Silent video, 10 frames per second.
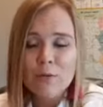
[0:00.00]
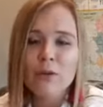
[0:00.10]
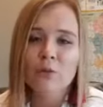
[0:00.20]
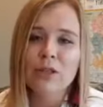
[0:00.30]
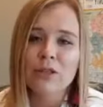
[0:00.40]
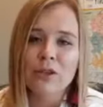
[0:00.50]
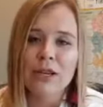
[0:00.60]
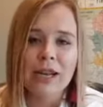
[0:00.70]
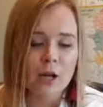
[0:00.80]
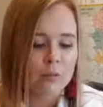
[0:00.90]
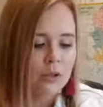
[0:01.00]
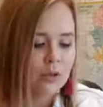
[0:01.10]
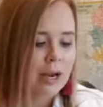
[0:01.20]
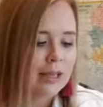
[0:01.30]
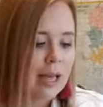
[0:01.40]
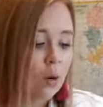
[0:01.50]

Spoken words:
where the realtor can help you direct that.